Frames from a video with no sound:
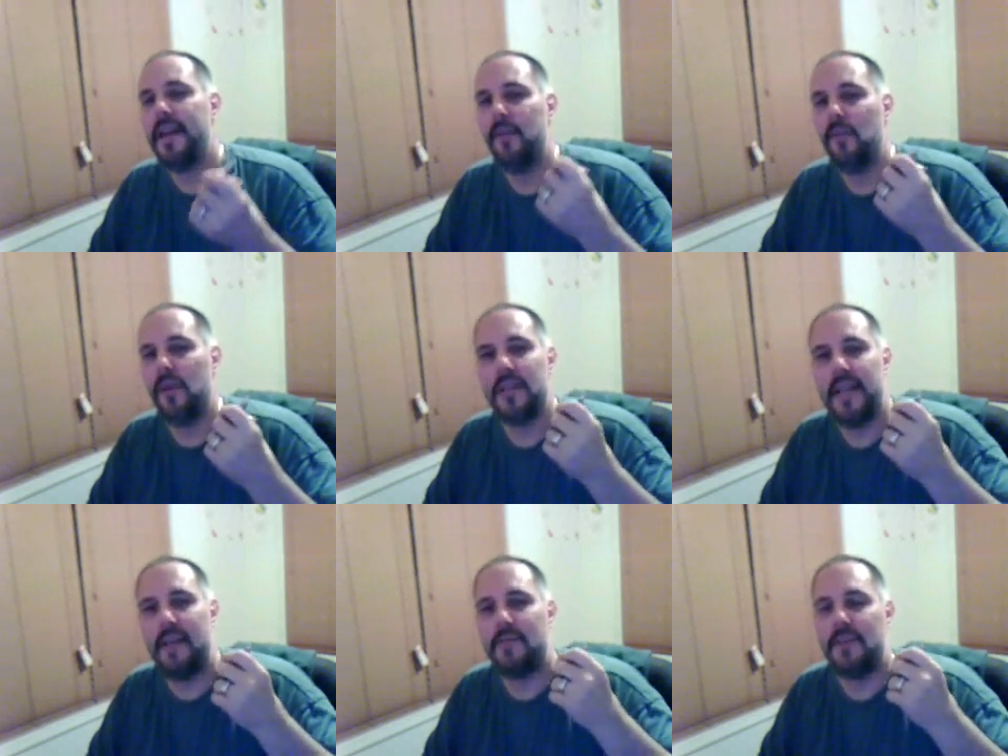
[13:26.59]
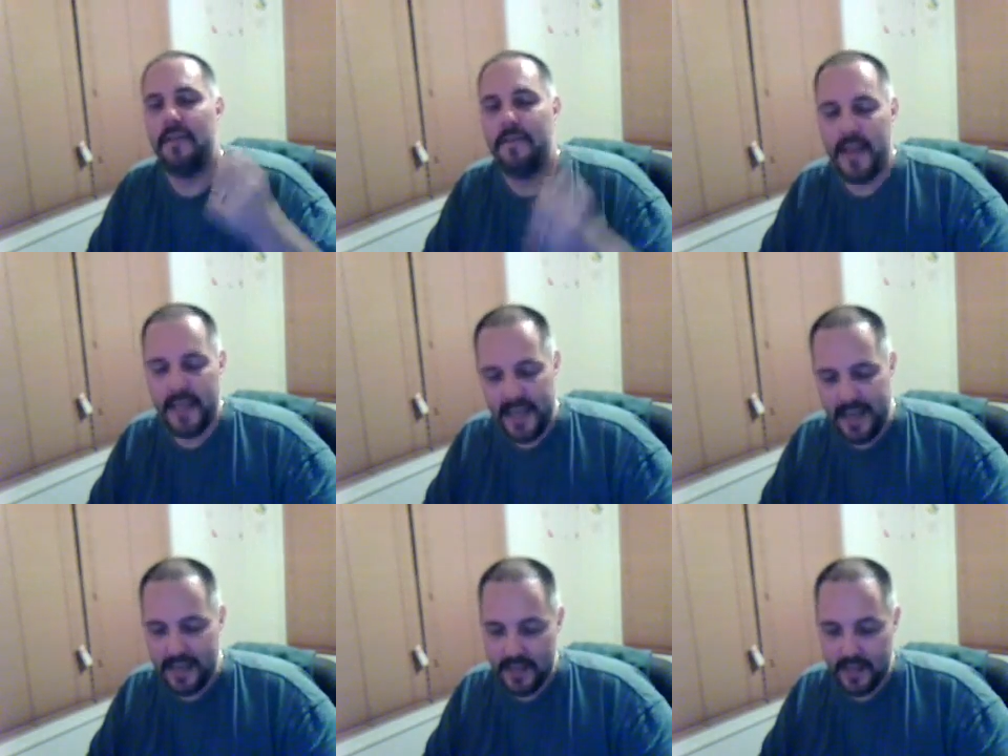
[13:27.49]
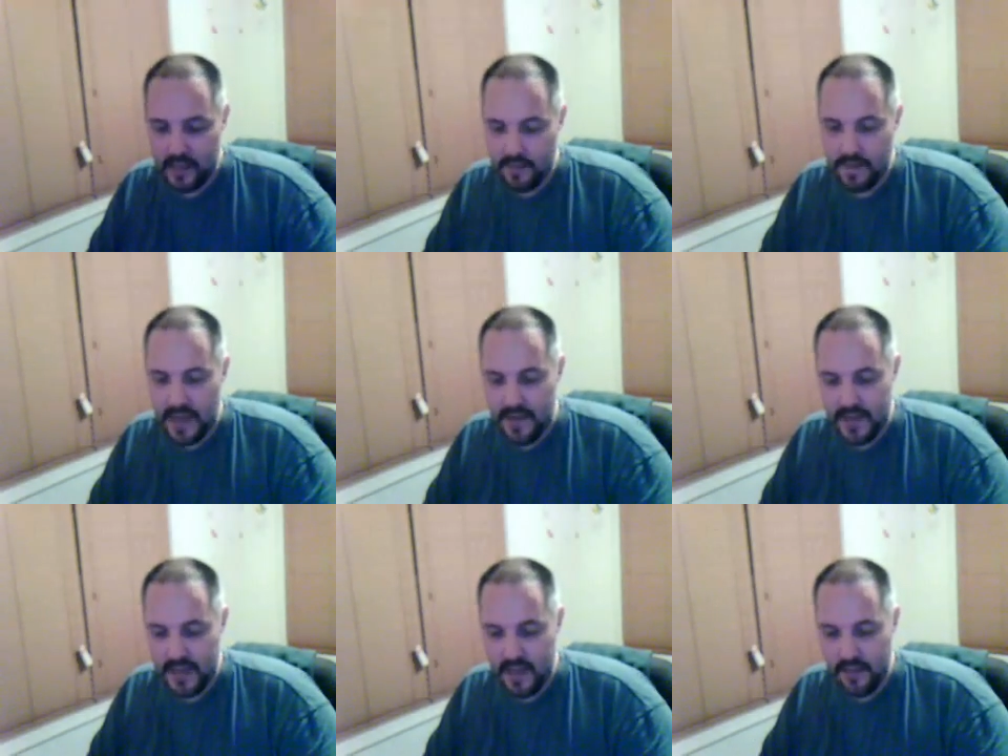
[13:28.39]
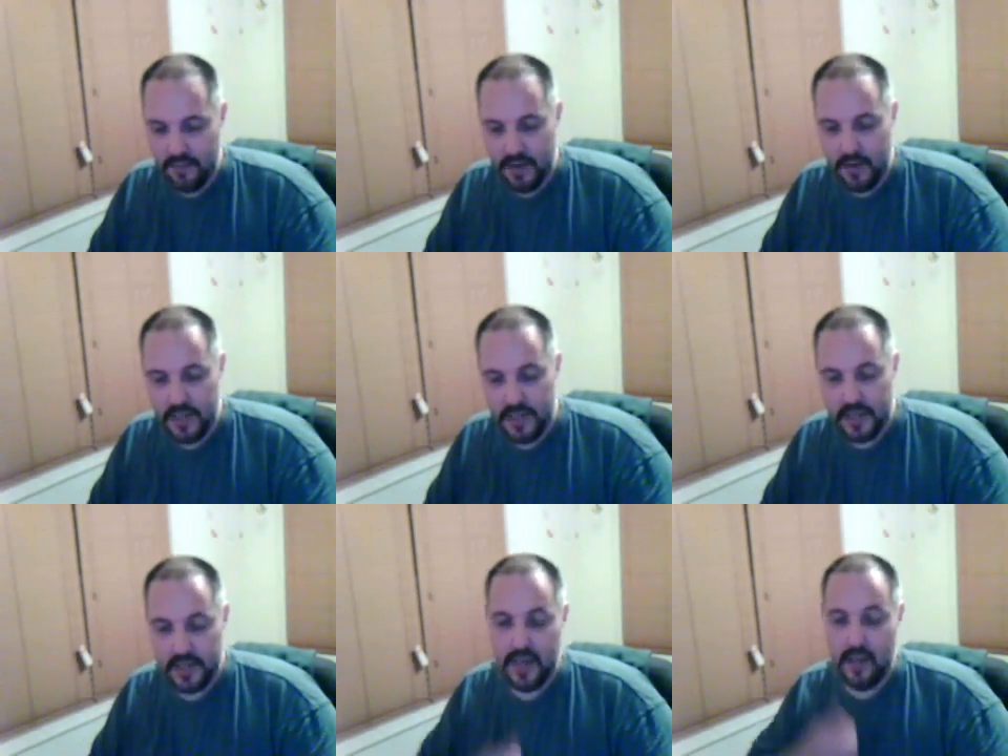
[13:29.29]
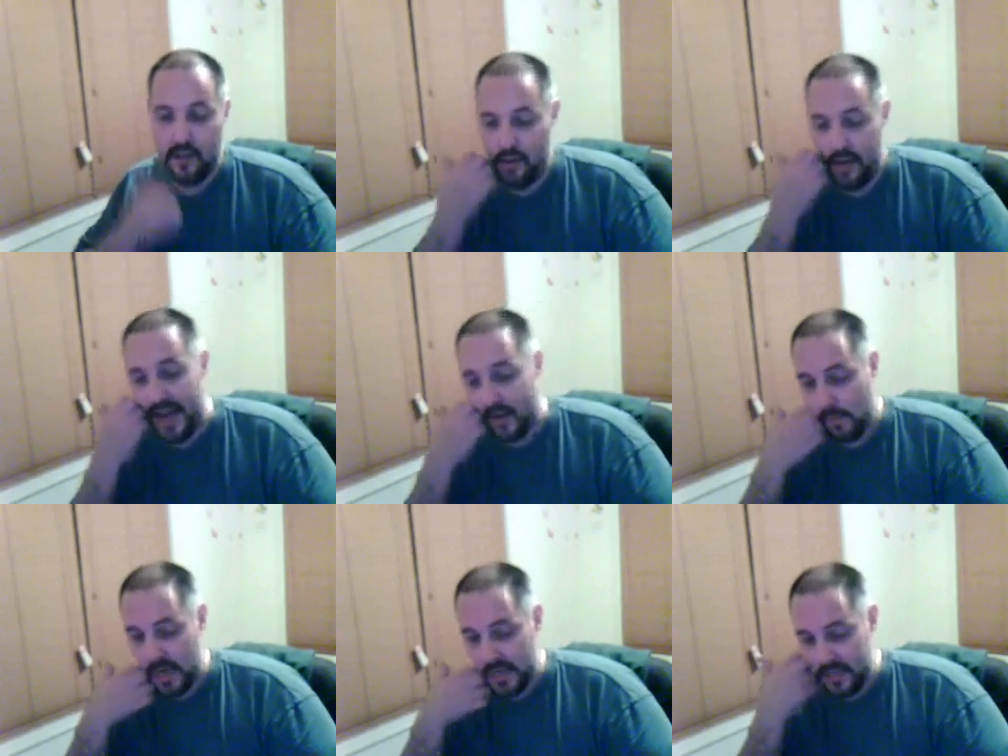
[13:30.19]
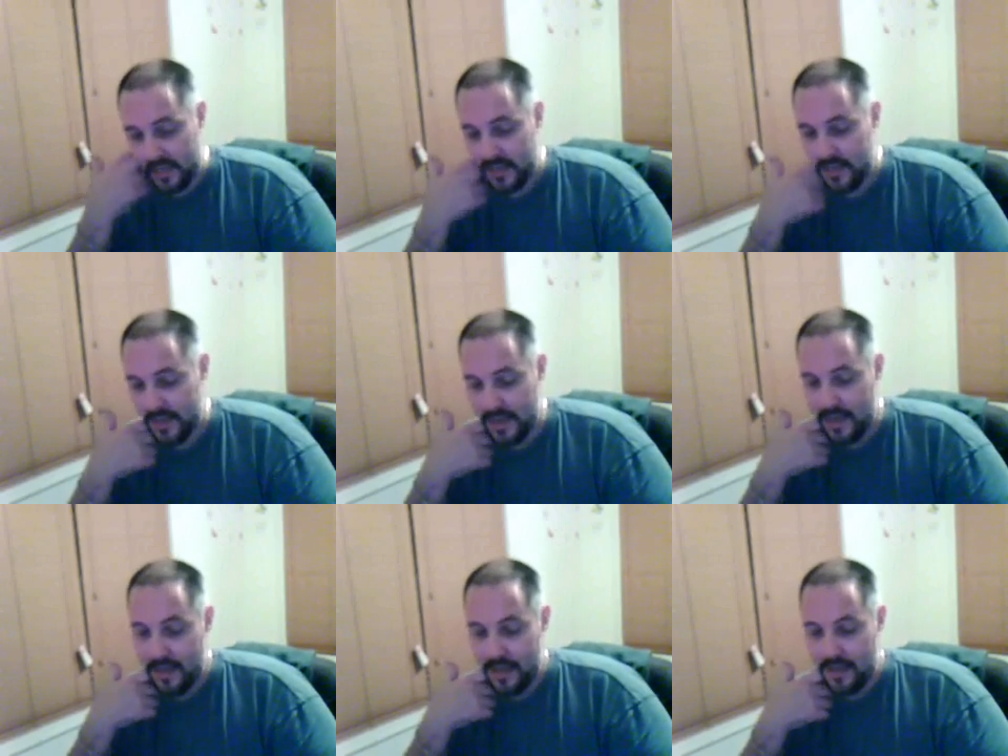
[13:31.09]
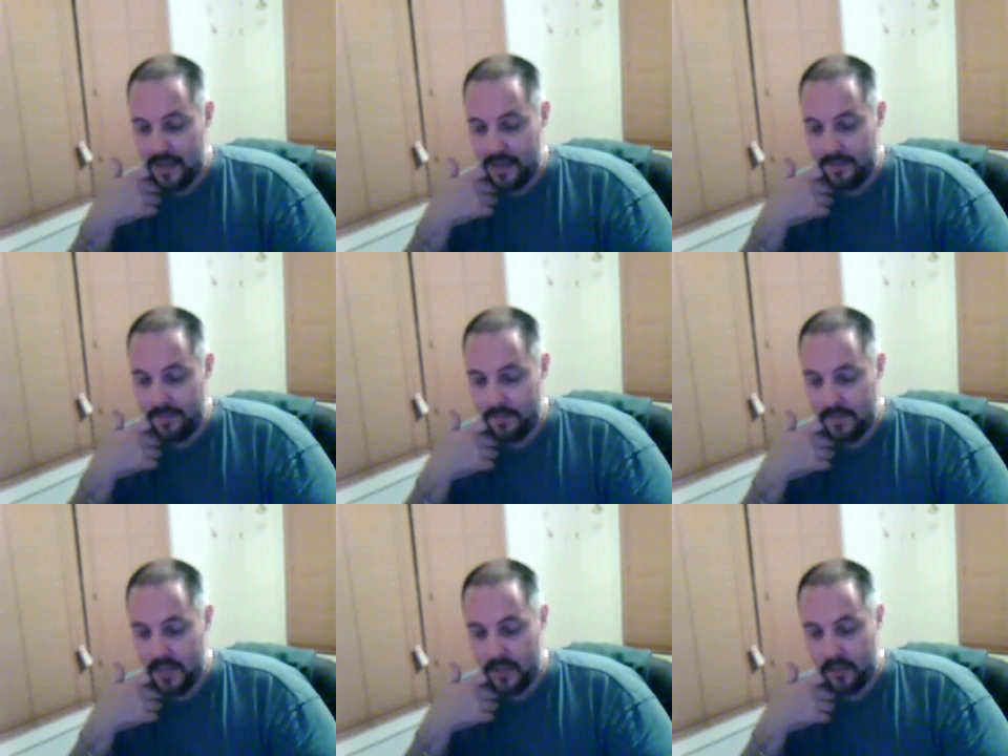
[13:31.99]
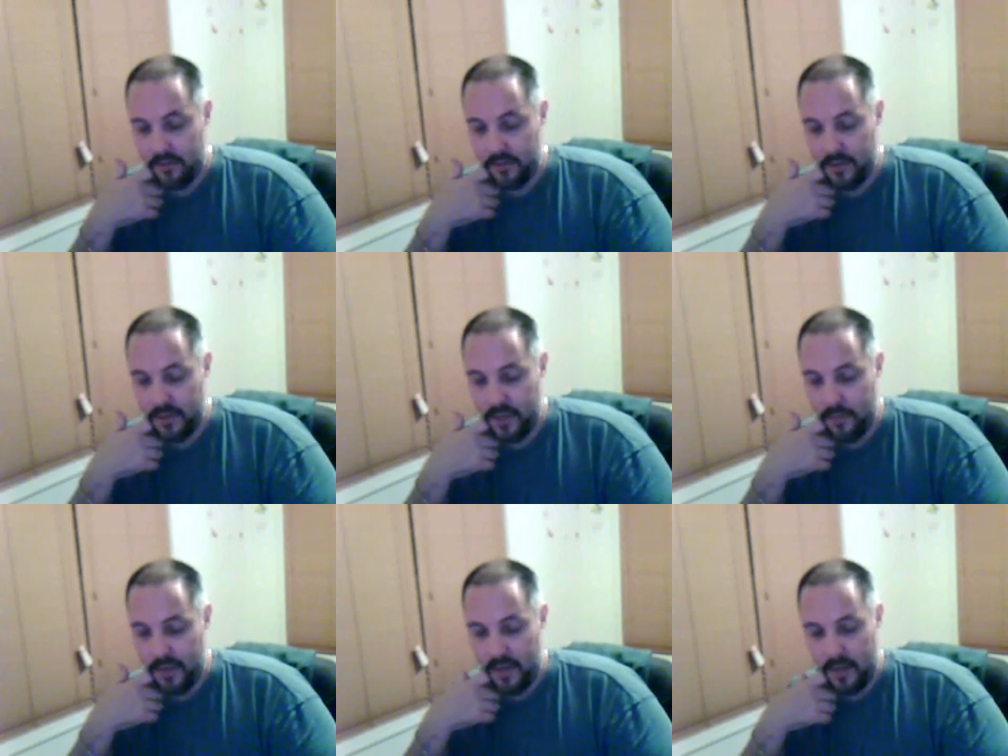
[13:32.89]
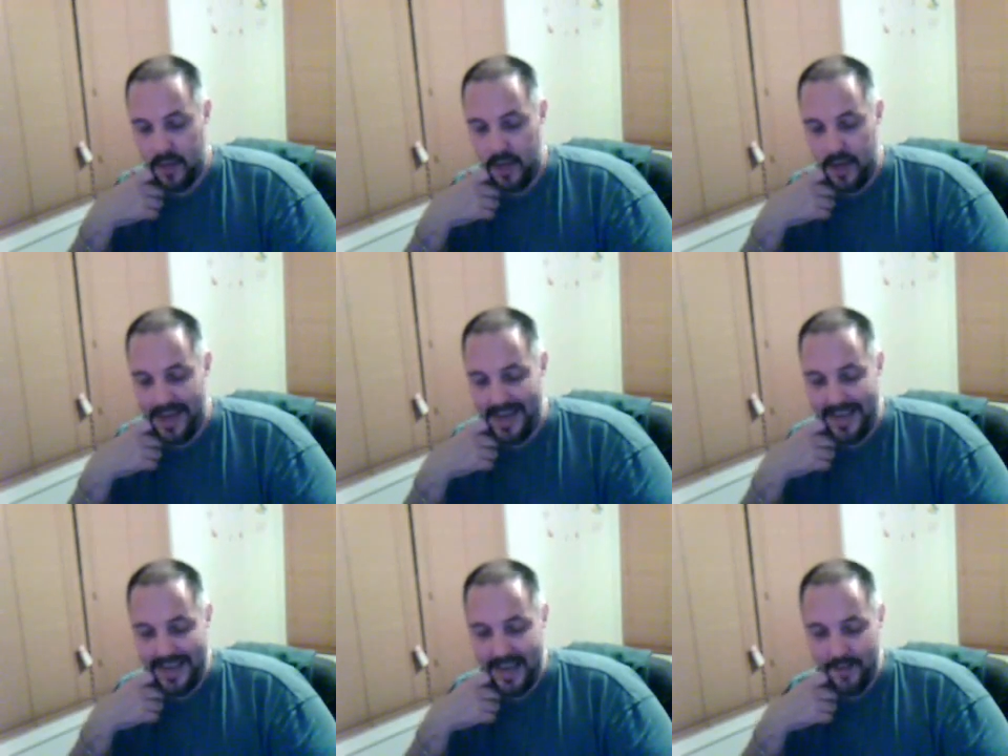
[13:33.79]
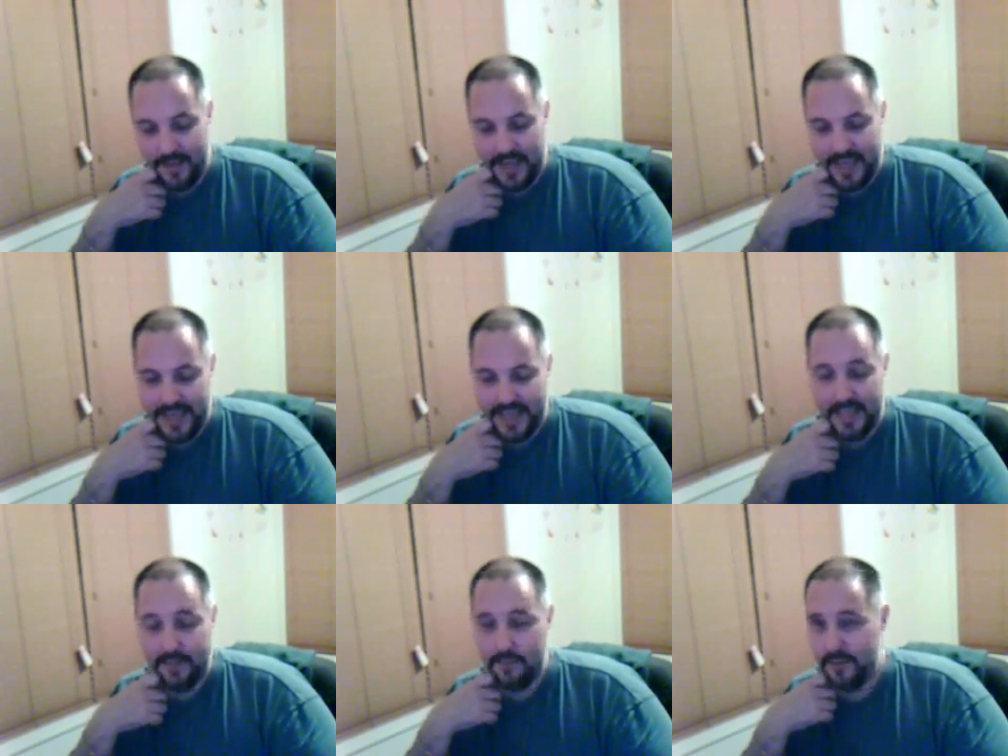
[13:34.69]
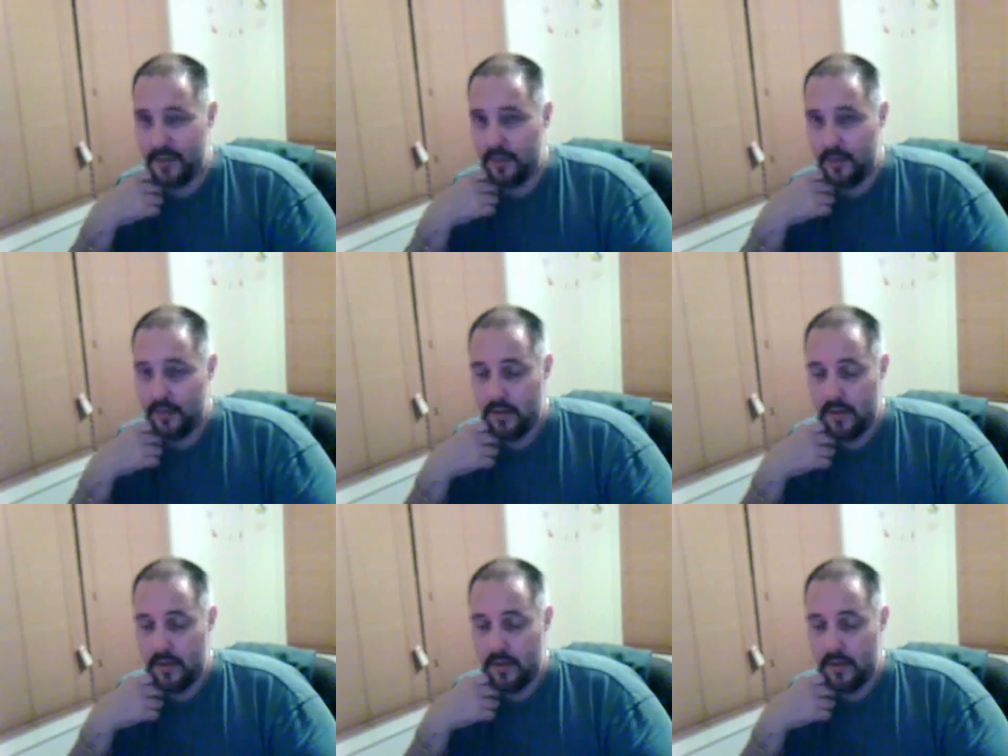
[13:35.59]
It works absolutely fantastic on the 510 306 LR atomizers. It's a whole new thing. I mean, I never liked the idea of dripping.